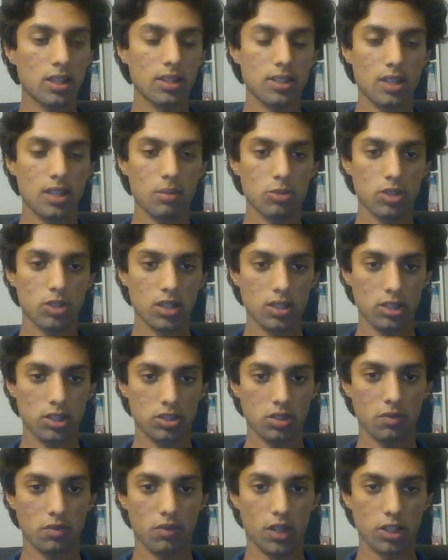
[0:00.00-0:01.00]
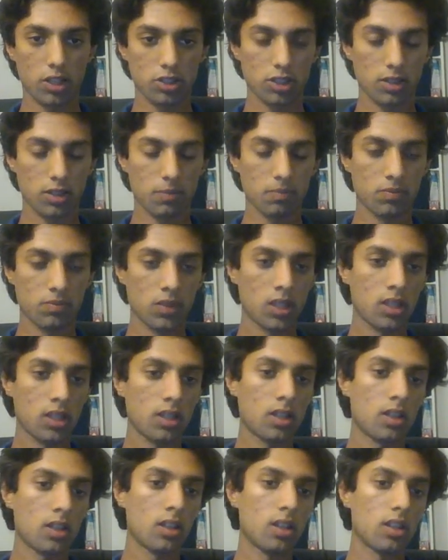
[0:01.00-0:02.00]
and the same transition function.
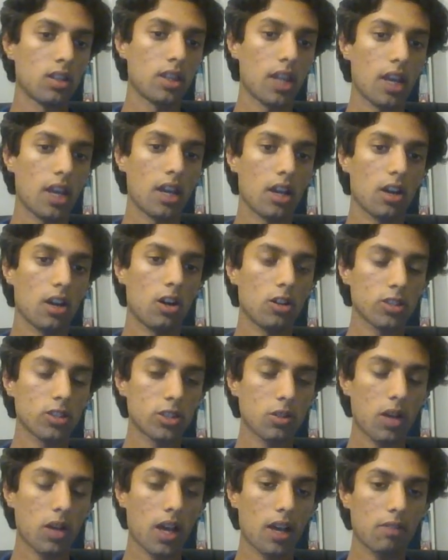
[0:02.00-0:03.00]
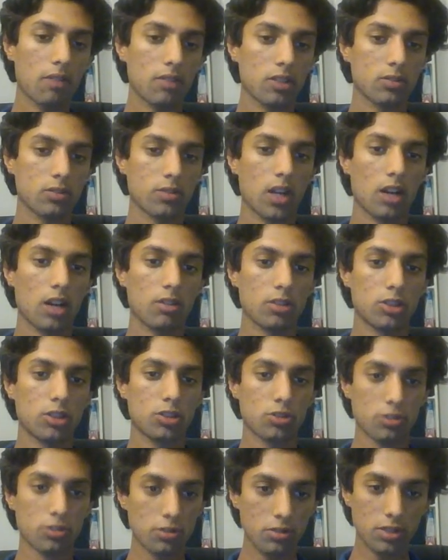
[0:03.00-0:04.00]
They also have ground
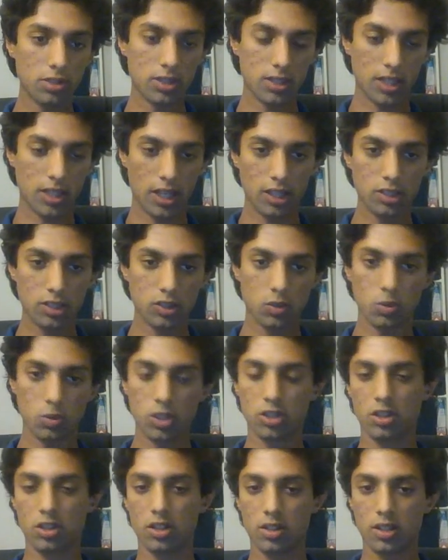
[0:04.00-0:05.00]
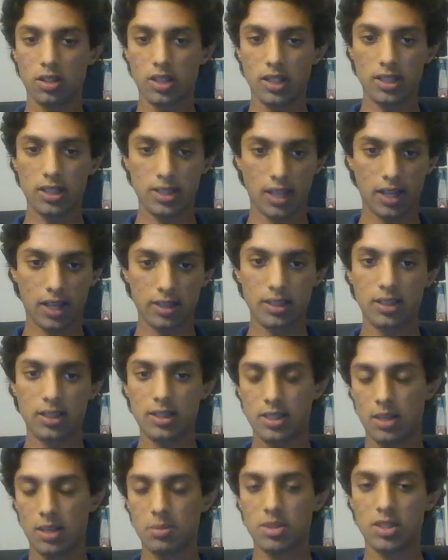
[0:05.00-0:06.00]
truth states, which are exactly the
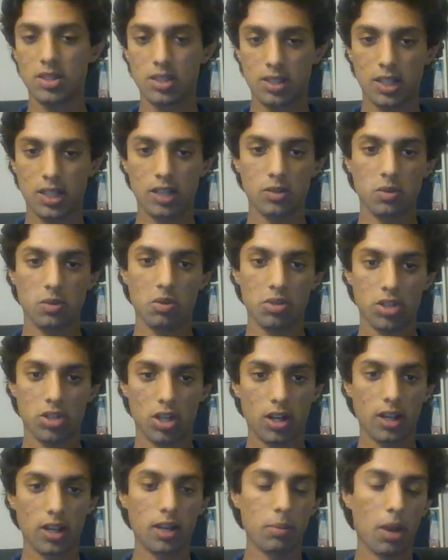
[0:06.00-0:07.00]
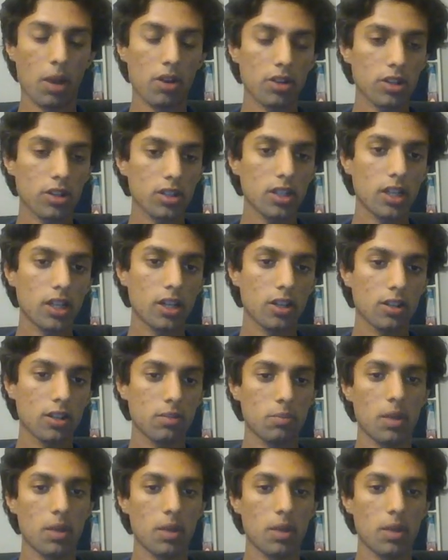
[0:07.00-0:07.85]
same as the states we were talking about earlier,